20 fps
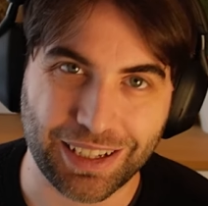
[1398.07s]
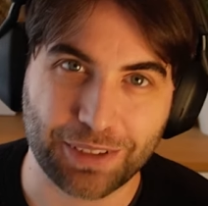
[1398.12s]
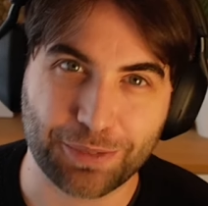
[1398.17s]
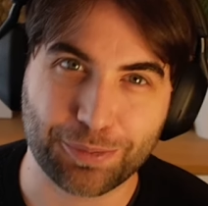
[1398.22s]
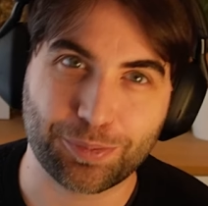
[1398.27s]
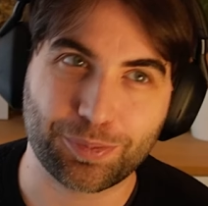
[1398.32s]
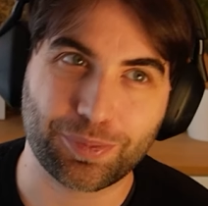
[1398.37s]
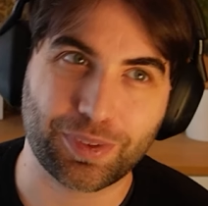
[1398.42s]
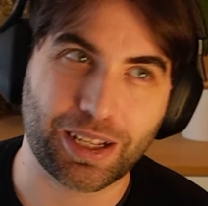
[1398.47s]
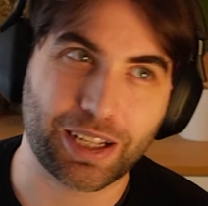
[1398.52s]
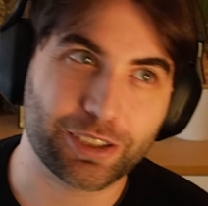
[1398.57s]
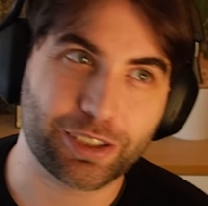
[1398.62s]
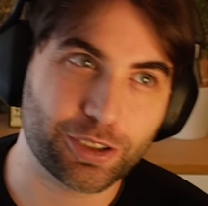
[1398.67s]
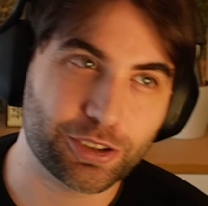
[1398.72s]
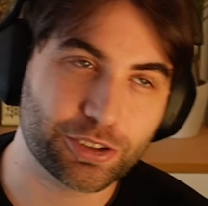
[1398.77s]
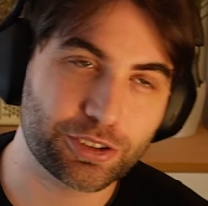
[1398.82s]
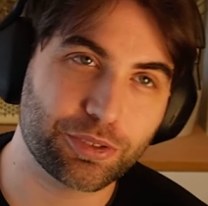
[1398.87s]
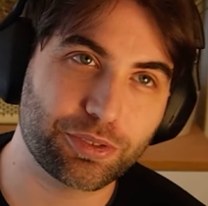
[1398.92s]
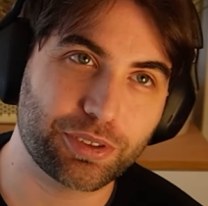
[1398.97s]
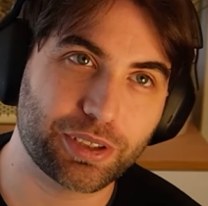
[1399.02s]
A lot
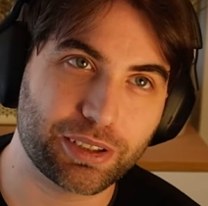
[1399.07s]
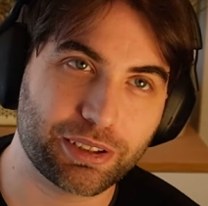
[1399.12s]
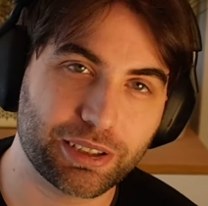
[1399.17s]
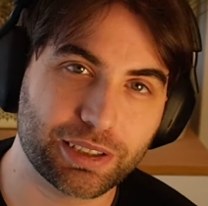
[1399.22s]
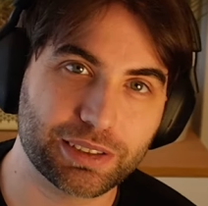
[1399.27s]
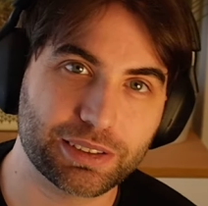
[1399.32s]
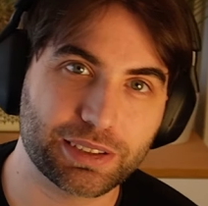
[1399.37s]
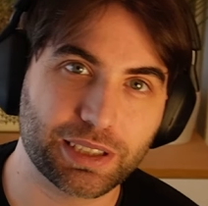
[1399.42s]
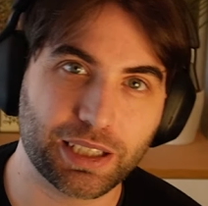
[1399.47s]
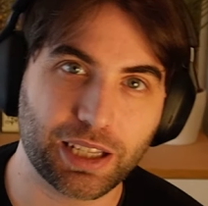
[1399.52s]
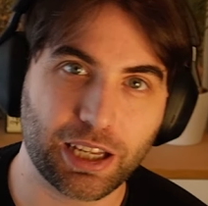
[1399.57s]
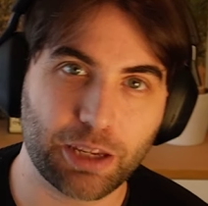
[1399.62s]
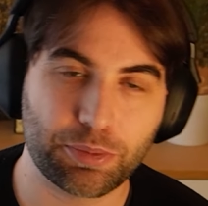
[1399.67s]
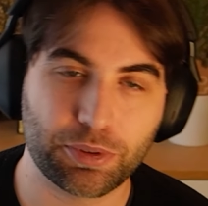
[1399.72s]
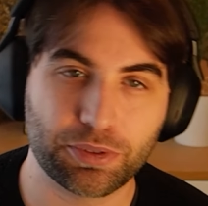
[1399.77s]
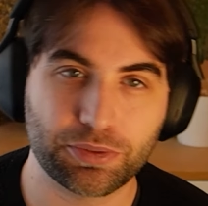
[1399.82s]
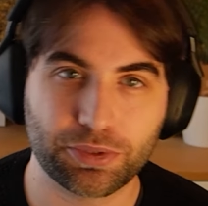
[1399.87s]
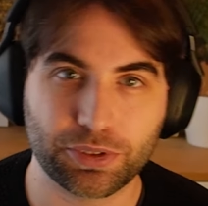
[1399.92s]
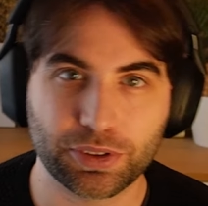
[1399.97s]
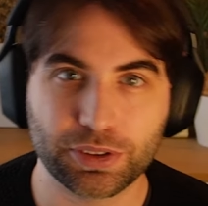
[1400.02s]
of the things that happen,
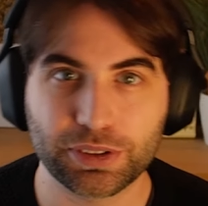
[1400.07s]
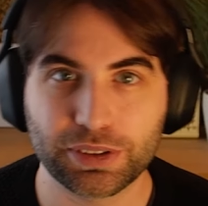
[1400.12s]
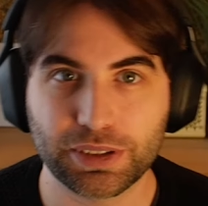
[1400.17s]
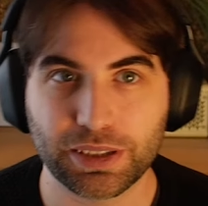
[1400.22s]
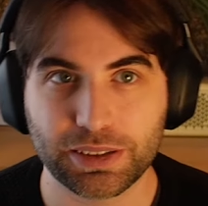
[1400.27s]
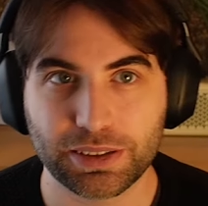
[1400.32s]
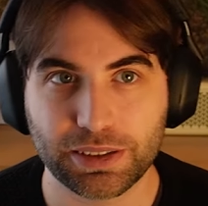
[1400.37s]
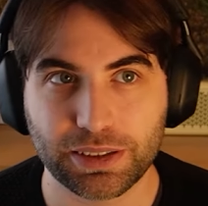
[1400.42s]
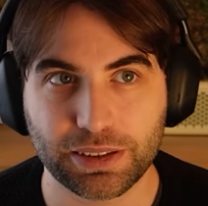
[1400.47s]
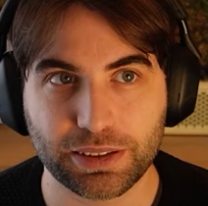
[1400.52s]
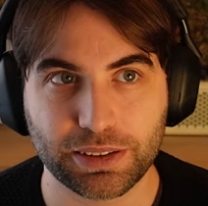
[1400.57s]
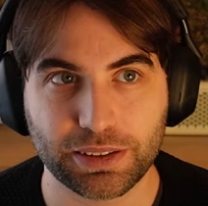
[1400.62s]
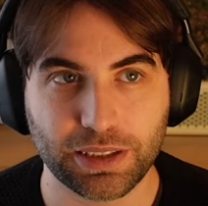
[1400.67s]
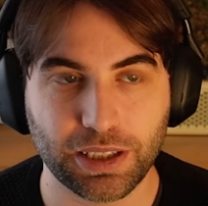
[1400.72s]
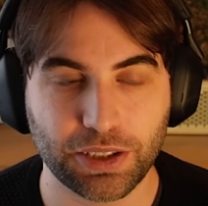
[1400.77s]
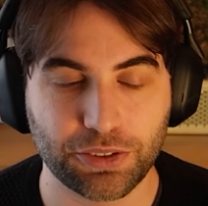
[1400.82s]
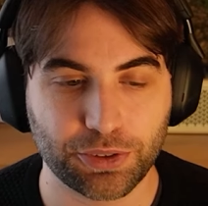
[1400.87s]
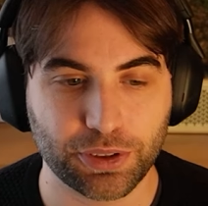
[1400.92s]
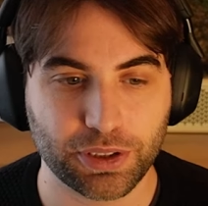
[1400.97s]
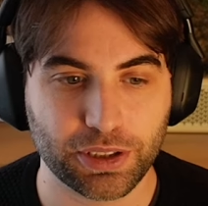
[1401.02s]
for instance, in
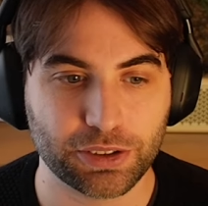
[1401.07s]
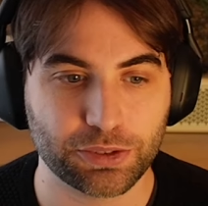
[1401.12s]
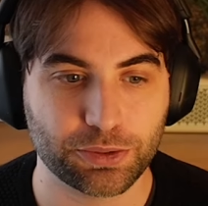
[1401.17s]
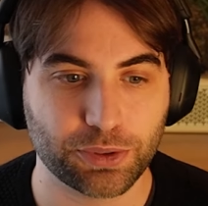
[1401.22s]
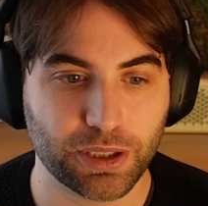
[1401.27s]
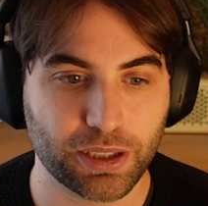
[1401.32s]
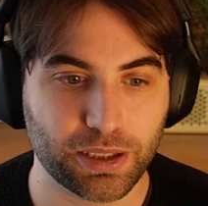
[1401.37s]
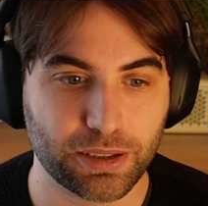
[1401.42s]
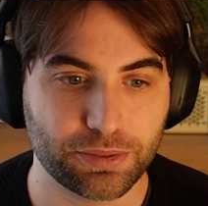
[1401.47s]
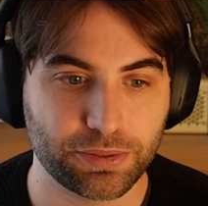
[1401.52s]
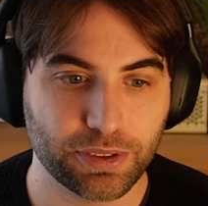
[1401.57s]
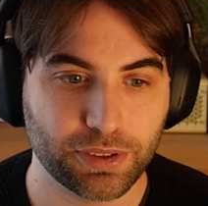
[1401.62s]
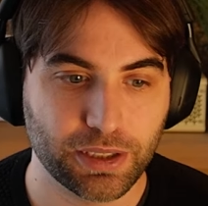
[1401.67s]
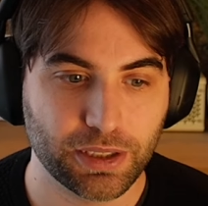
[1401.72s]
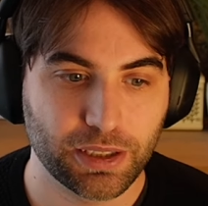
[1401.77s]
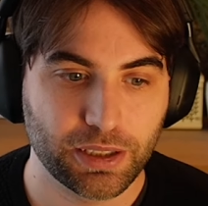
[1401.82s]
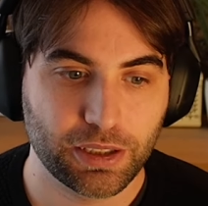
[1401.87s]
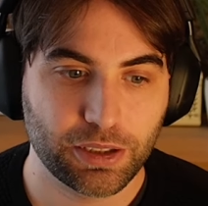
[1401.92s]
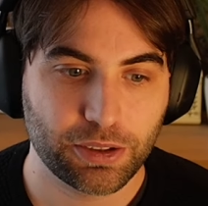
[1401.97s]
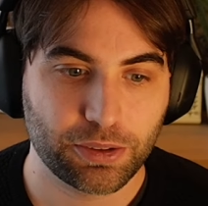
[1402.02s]
D3, D12
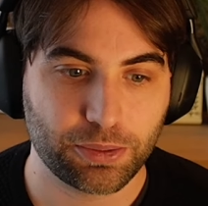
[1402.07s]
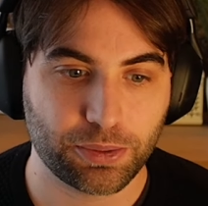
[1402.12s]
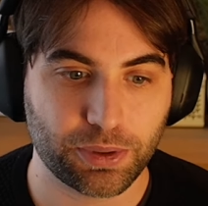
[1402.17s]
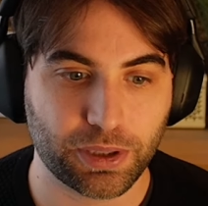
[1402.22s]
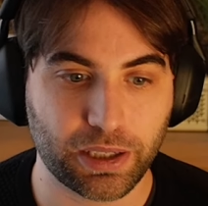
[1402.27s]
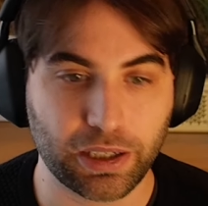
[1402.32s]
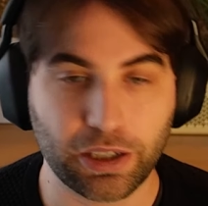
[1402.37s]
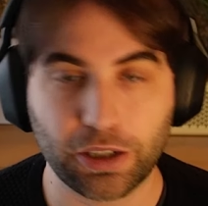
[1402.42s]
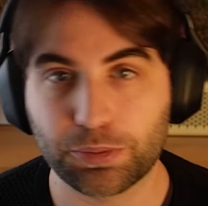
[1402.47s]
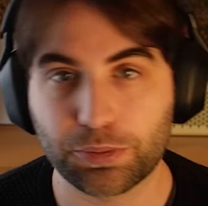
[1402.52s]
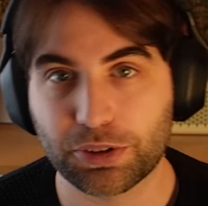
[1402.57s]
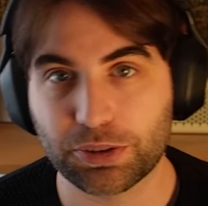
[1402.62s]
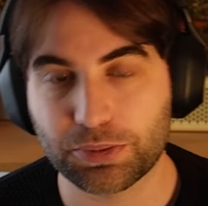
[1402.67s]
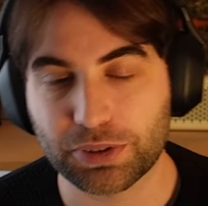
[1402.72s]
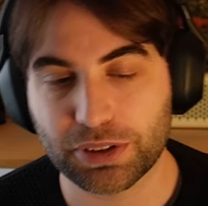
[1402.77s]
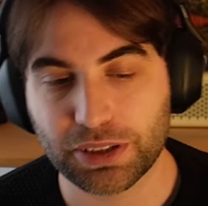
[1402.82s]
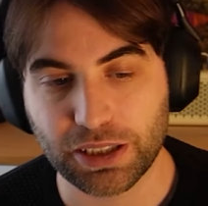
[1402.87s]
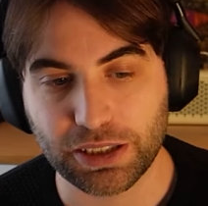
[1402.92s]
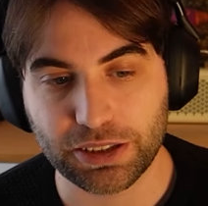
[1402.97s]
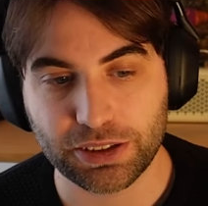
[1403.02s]
were
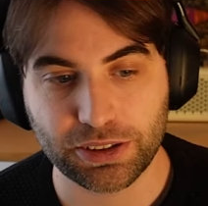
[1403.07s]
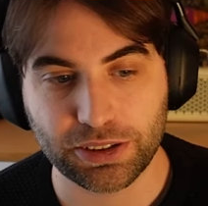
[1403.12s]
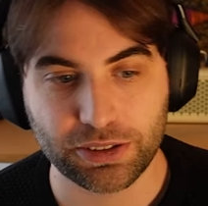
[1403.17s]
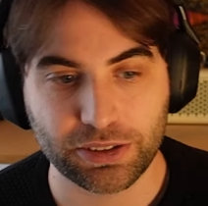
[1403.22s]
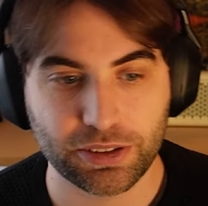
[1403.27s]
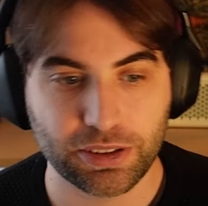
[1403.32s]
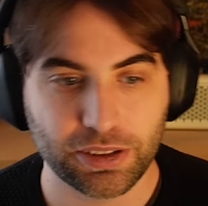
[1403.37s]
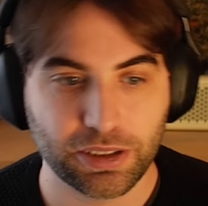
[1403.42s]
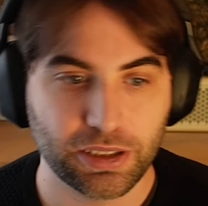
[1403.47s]
optimizations.